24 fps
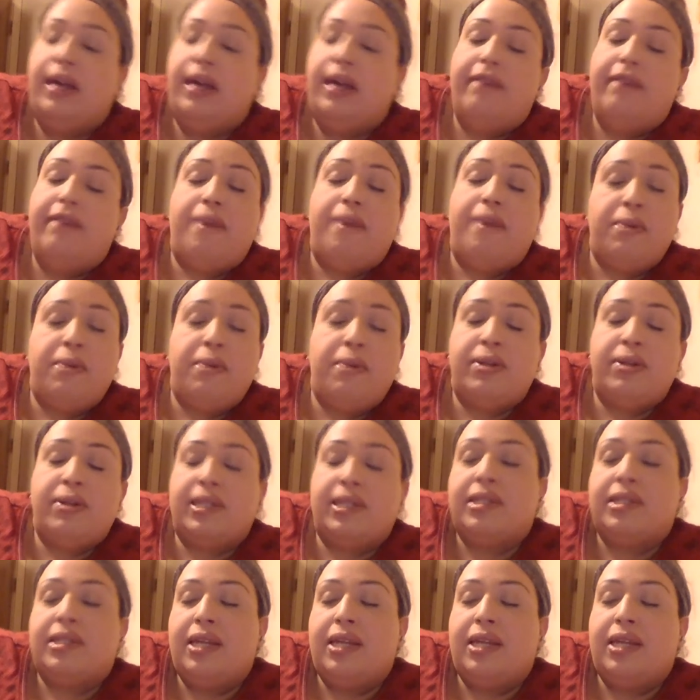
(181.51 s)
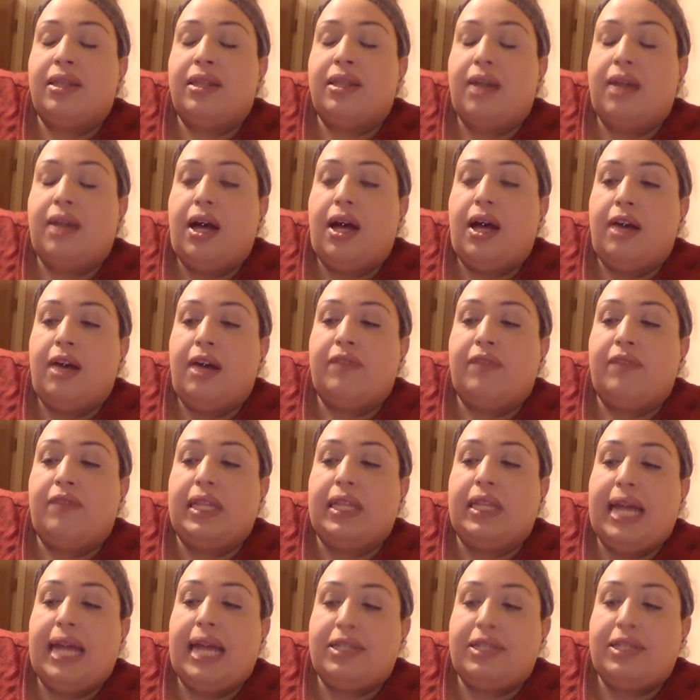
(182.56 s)
February 16th of
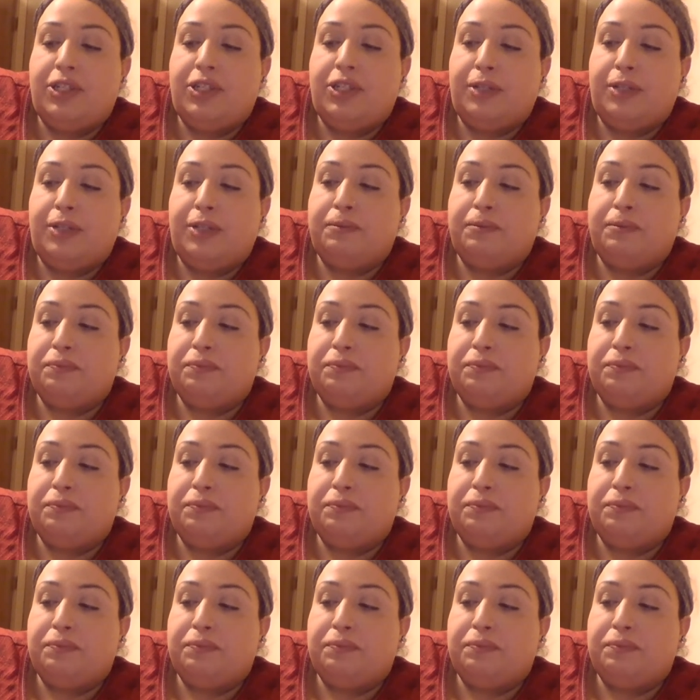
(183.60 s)
last year,